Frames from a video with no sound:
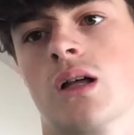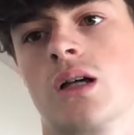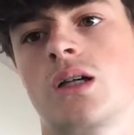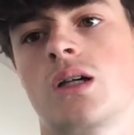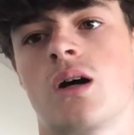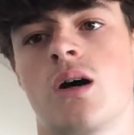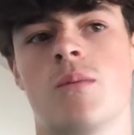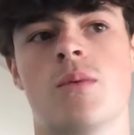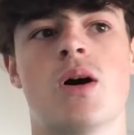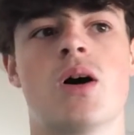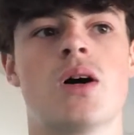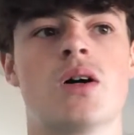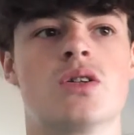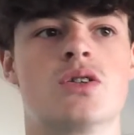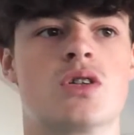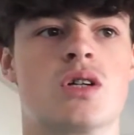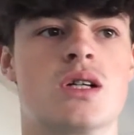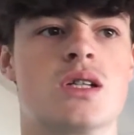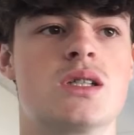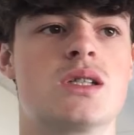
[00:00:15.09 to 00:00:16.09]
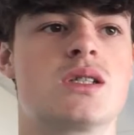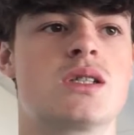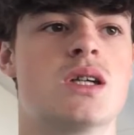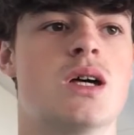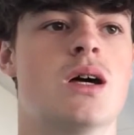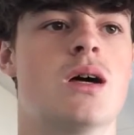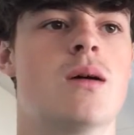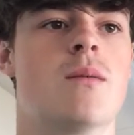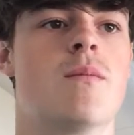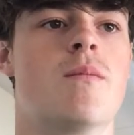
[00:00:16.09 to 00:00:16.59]
like carbohydrates
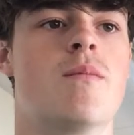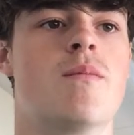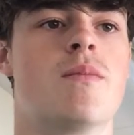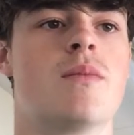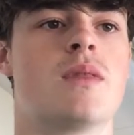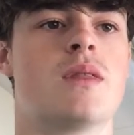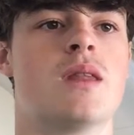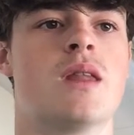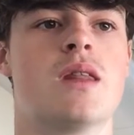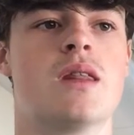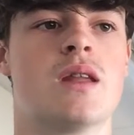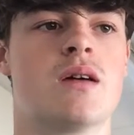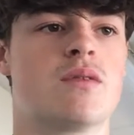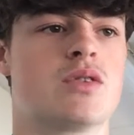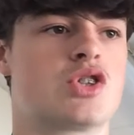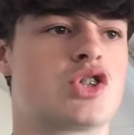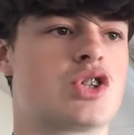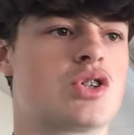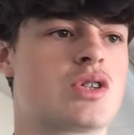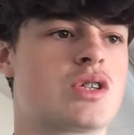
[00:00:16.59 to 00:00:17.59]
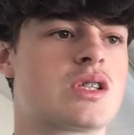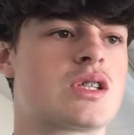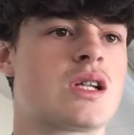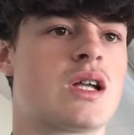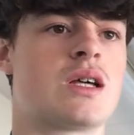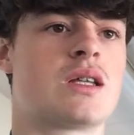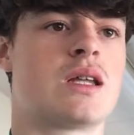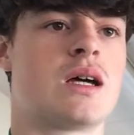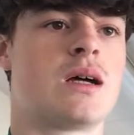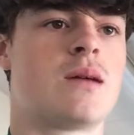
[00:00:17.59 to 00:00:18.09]
and other sugars
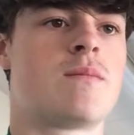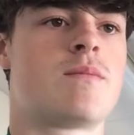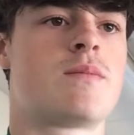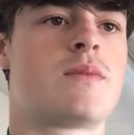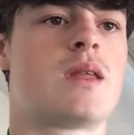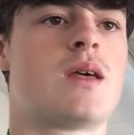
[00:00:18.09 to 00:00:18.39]
like that.